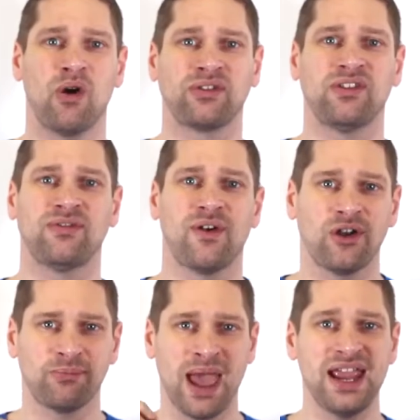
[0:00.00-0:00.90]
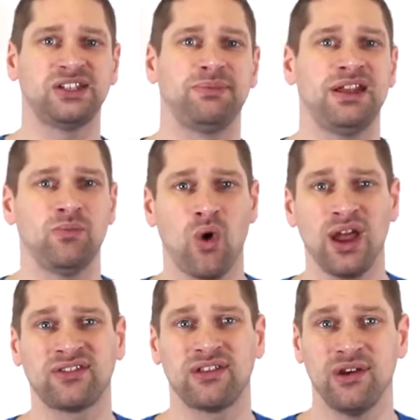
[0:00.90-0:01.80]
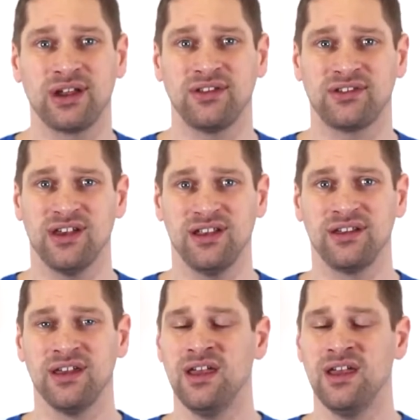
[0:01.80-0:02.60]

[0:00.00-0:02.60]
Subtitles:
boxes as far as page speed and YSlow are concerned,